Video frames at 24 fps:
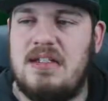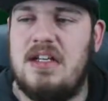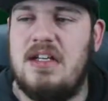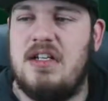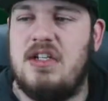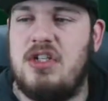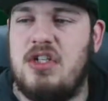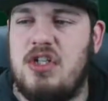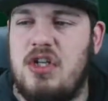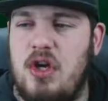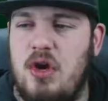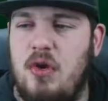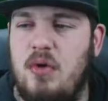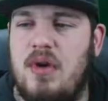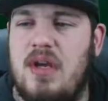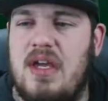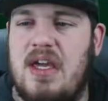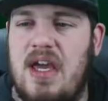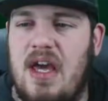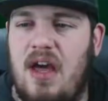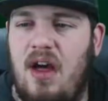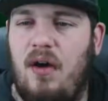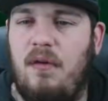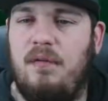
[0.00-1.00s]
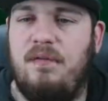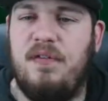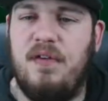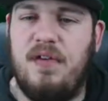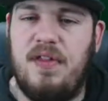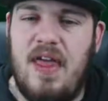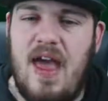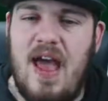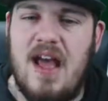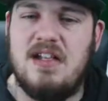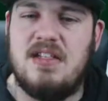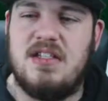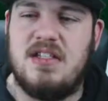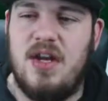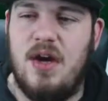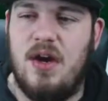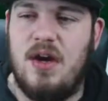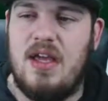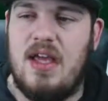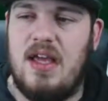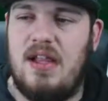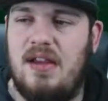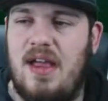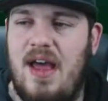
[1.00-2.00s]
did you kill for that
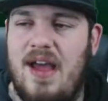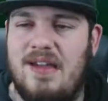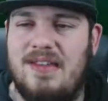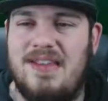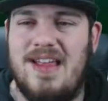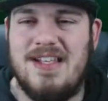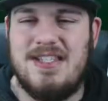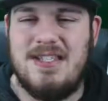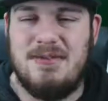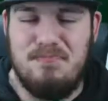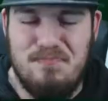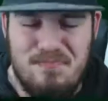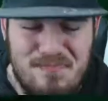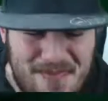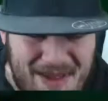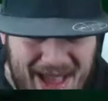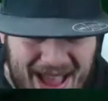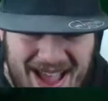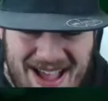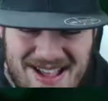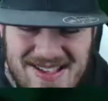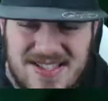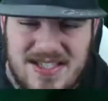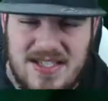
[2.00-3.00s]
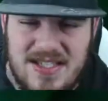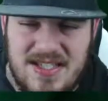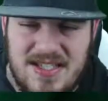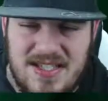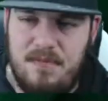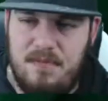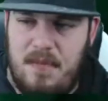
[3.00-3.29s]
turkey leg? That's massive,